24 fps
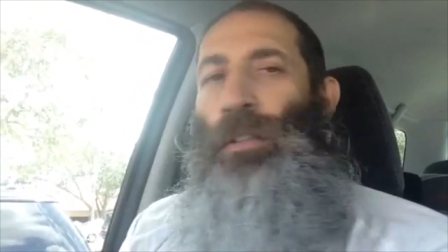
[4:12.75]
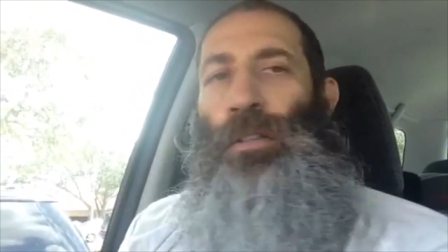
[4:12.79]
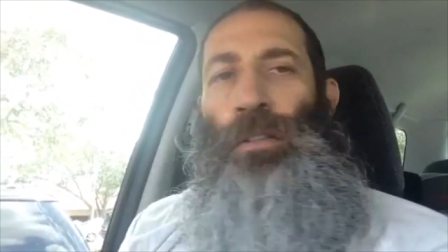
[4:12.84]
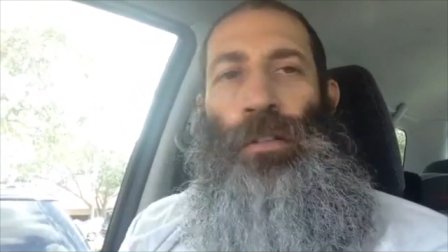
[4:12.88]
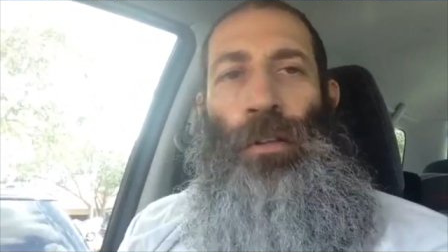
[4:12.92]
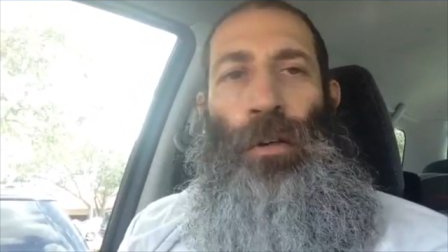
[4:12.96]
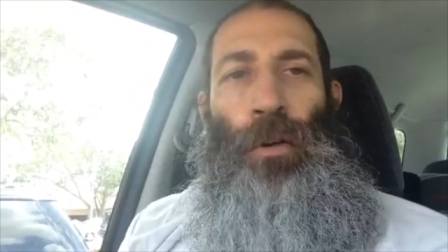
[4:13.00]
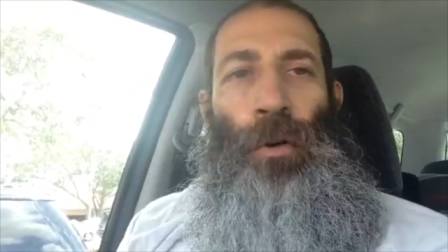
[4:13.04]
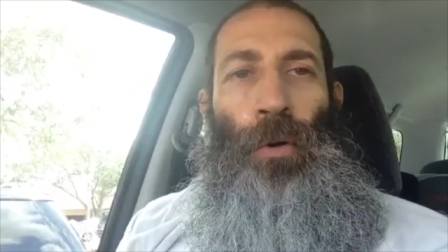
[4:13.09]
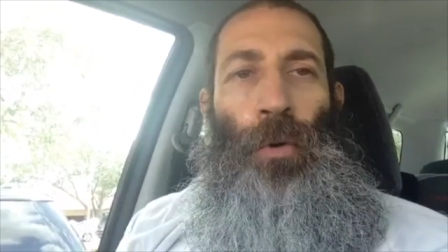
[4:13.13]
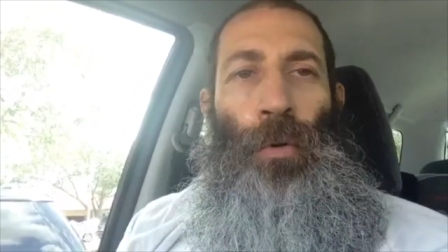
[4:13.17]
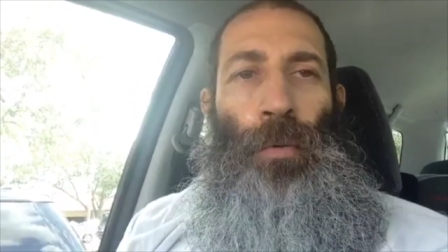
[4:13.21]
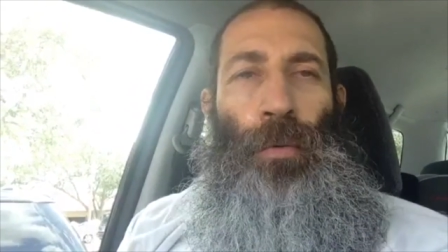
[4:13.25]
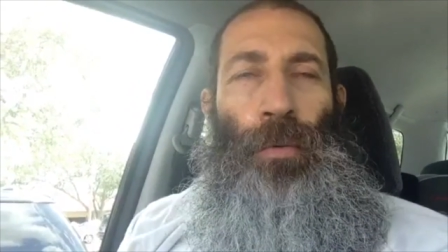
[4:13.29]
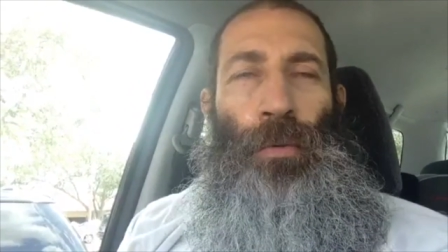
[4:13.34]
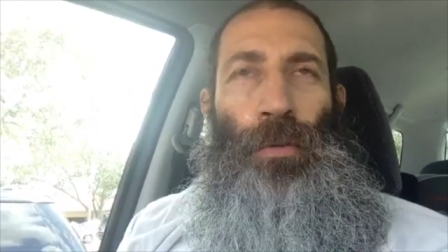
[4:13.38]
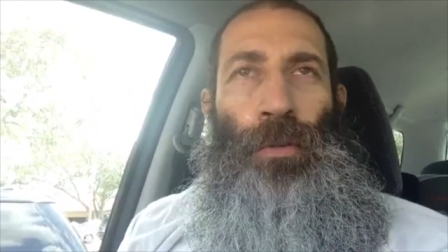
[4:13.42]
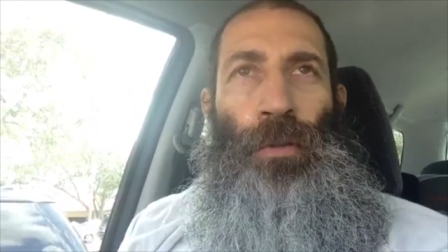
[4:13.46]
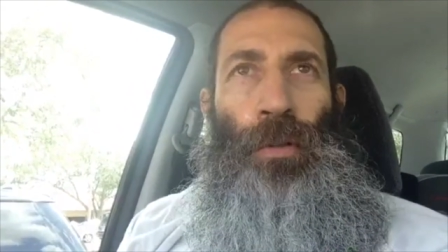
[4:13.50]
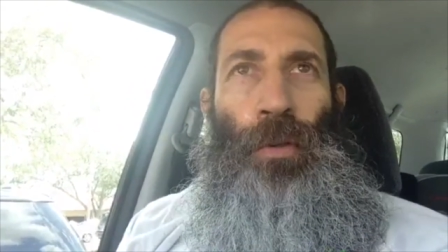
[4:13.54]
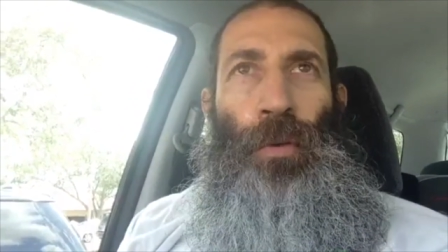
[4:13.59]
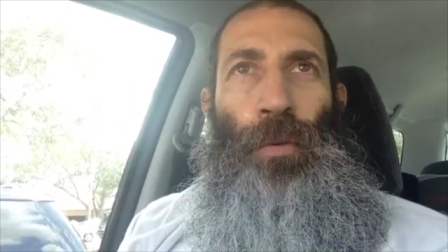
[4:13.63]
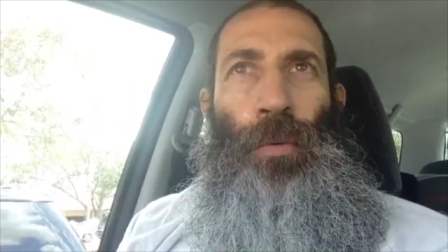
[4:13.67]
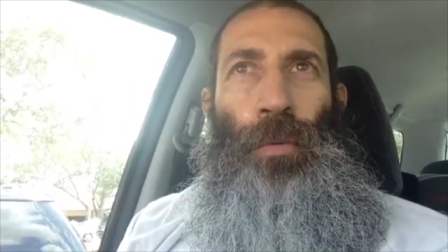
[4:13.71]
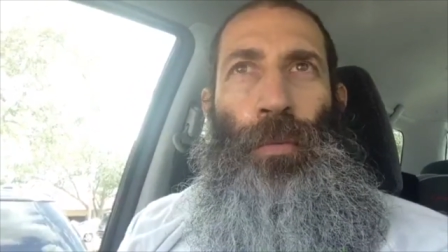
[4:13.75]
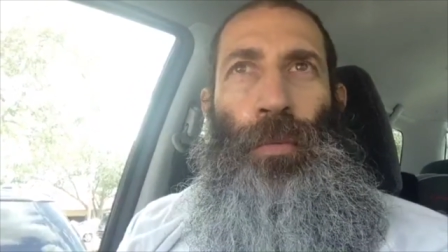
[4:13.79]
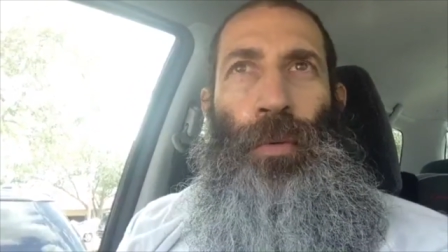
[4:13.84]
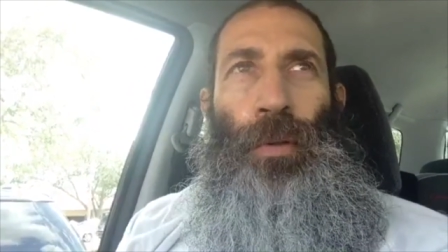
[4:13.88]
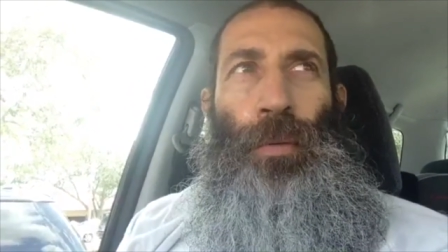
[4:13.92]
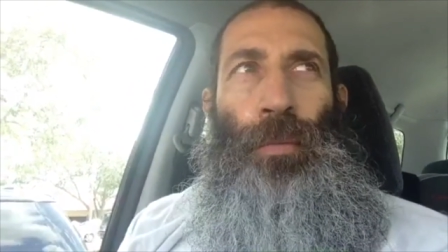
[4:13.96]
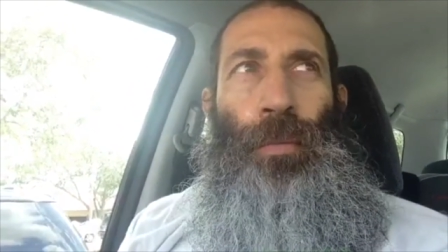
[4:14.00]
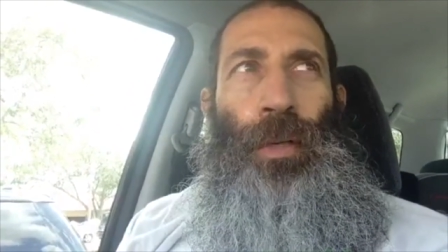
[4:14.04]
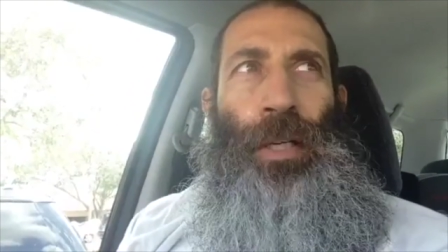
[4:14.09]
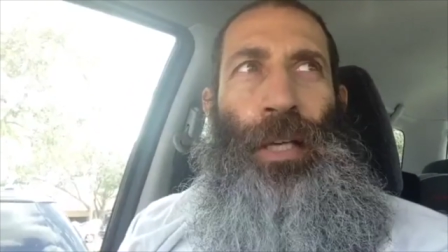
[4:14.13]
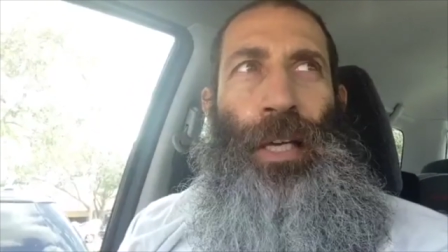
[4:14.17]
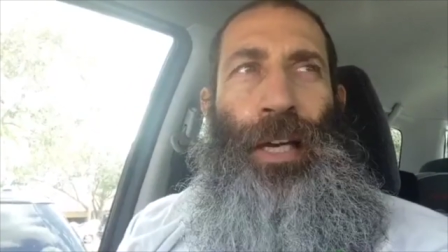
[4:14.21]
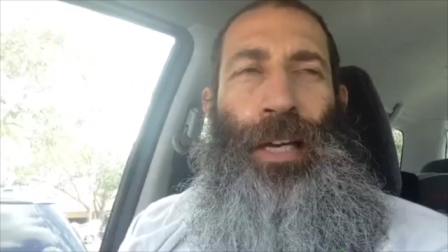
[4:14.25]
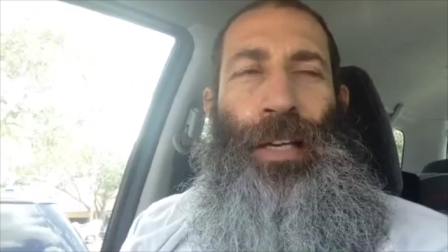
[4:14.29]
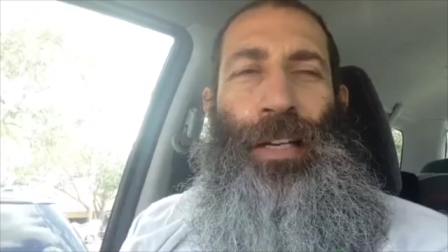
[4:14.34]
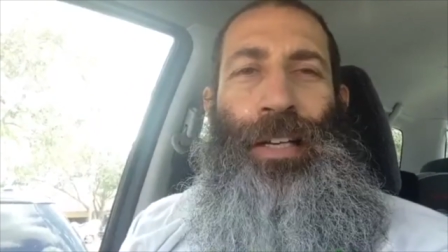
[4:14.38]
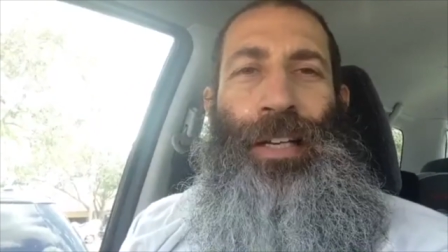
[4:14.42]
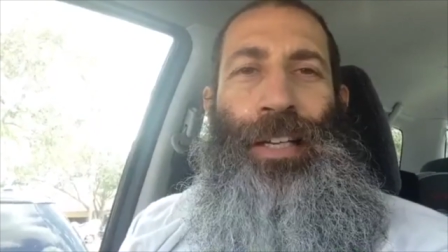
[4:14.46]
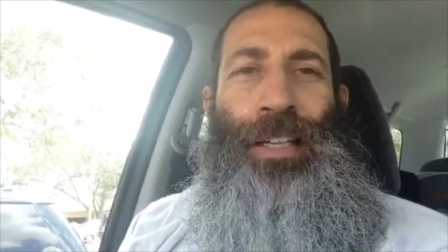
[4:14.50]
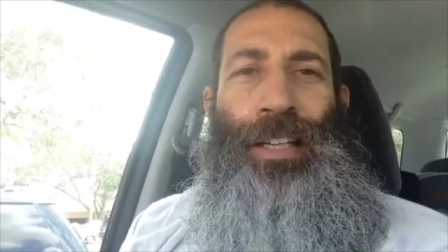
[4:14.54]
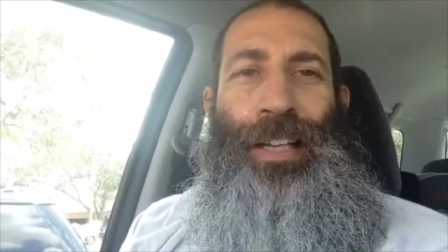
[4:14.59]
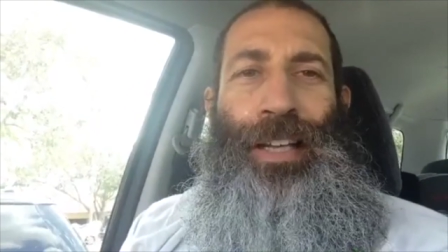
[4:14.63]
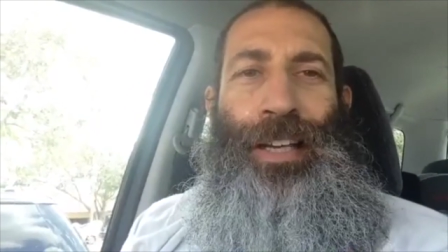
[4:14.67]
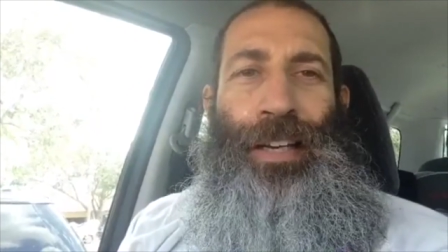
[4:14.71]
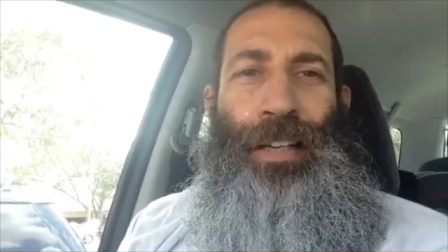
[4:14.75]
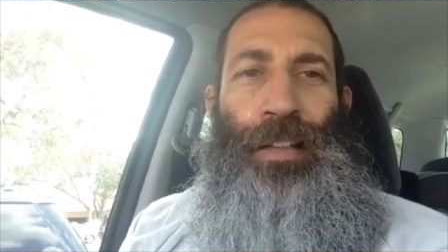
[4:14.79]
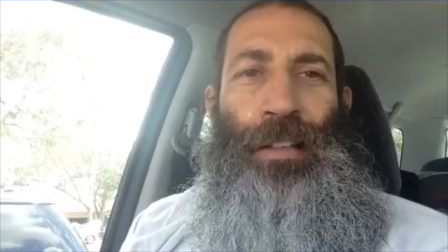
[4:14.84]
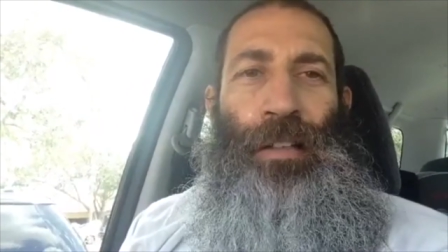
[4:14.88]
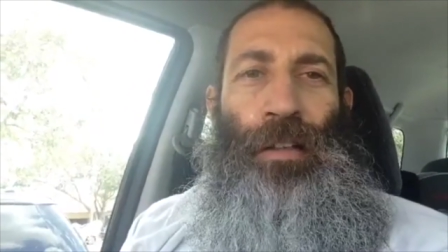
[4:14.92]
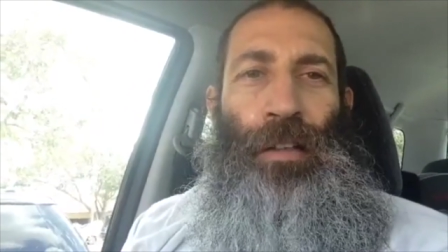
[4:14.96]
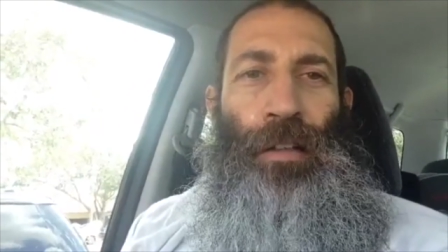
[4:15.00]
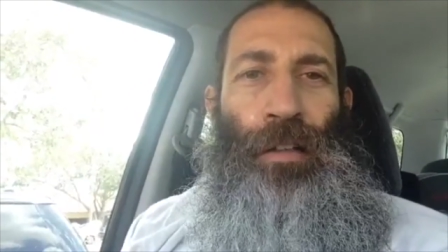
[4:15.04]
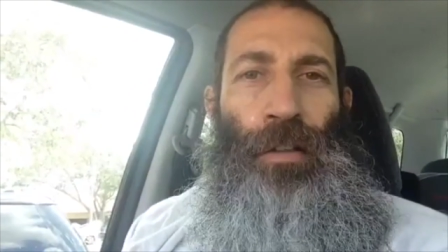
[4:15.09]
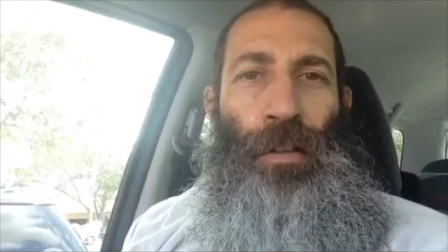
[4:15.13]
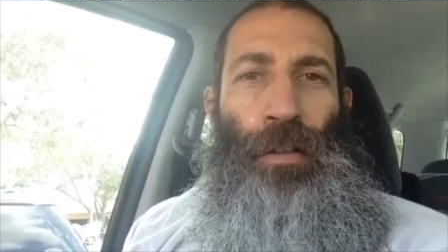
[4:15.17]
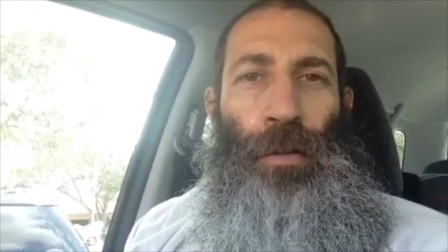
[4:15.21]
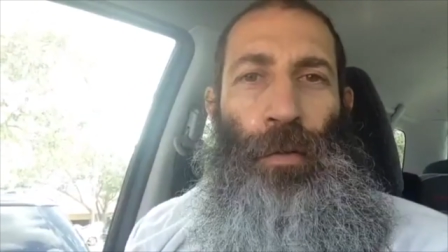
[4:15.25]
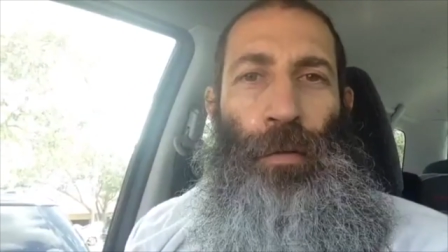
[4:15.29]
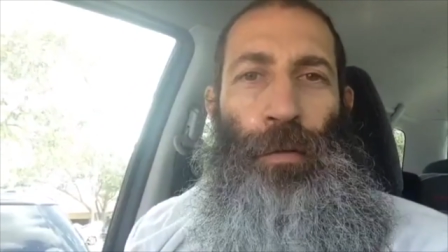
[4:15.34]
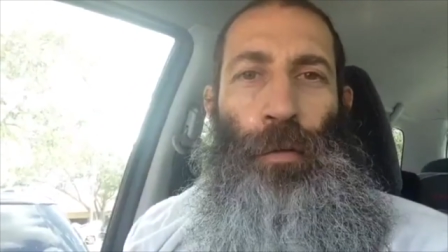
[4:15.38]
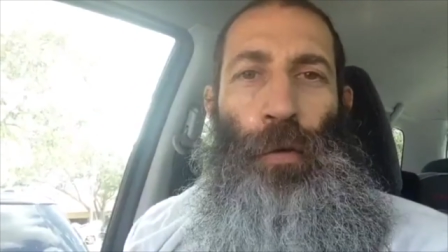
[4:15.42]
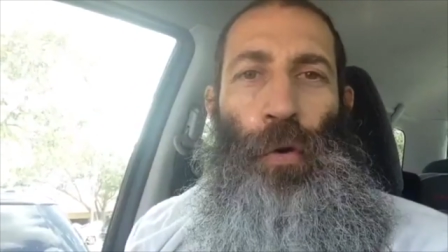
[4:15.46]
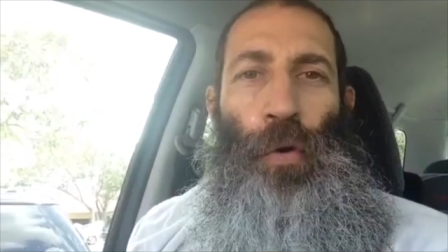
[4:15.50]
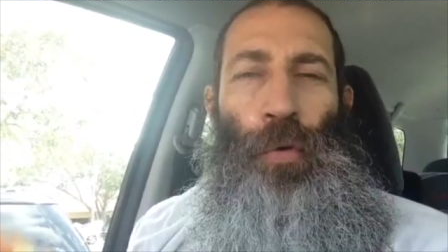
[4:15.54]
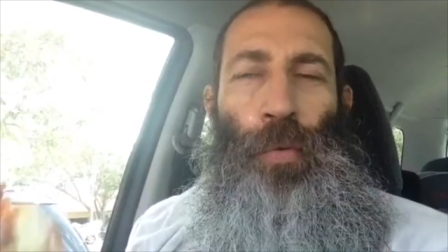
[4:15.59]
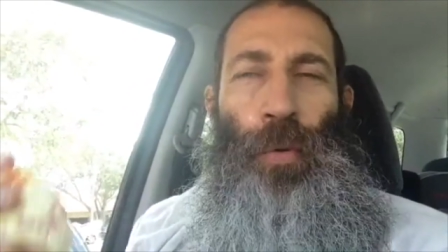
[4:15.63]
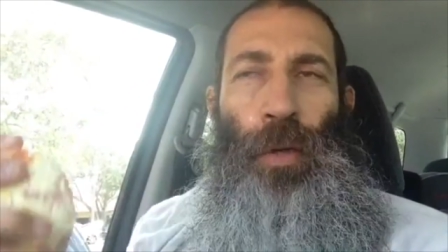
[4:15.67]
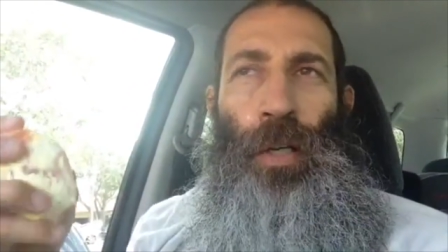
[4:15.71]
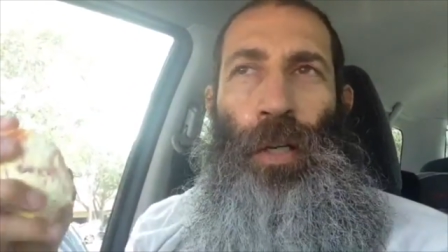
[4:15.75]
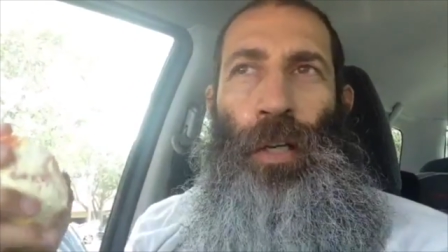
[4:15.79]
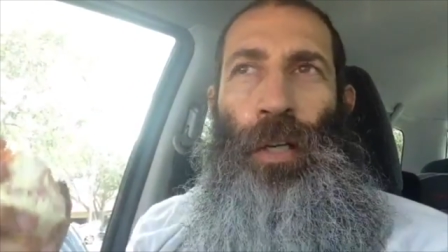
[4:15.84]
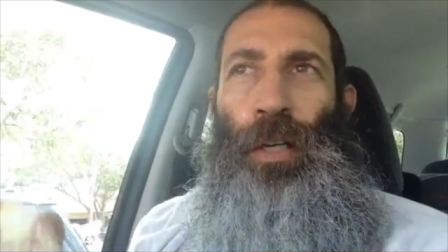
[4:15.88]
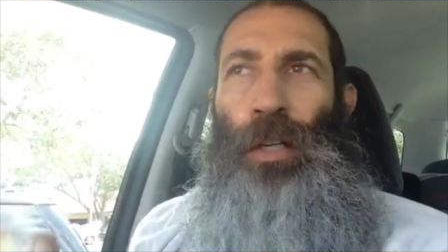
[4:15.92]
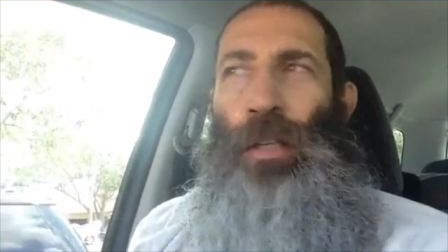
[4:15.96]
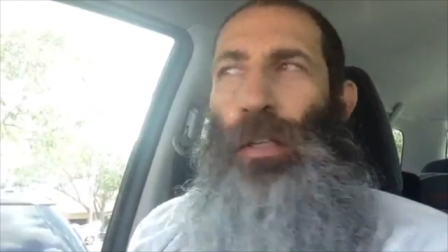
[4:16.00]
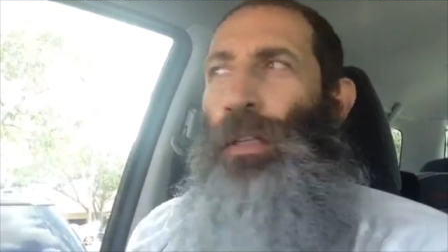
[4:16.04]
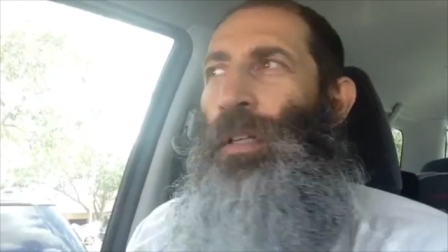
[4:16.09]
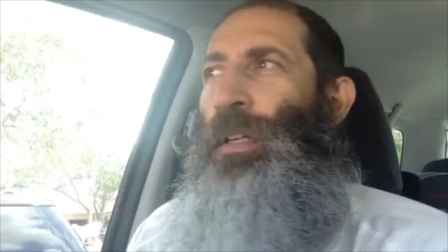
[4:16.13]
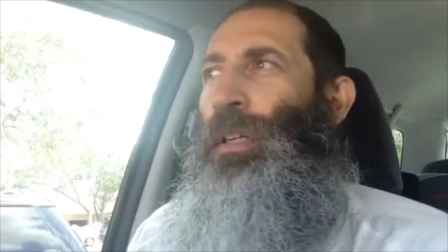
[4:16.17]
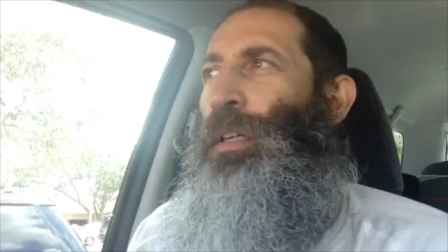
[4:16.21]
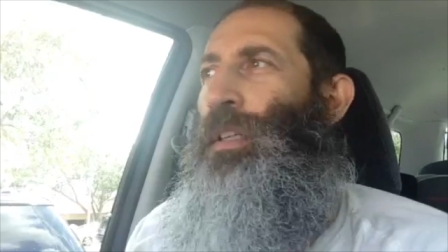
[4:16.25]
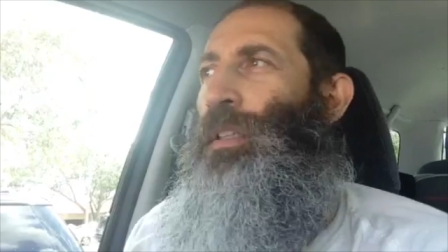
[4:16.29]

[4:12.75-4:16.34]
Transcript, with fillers: So so we, we can't neglect the food we eat,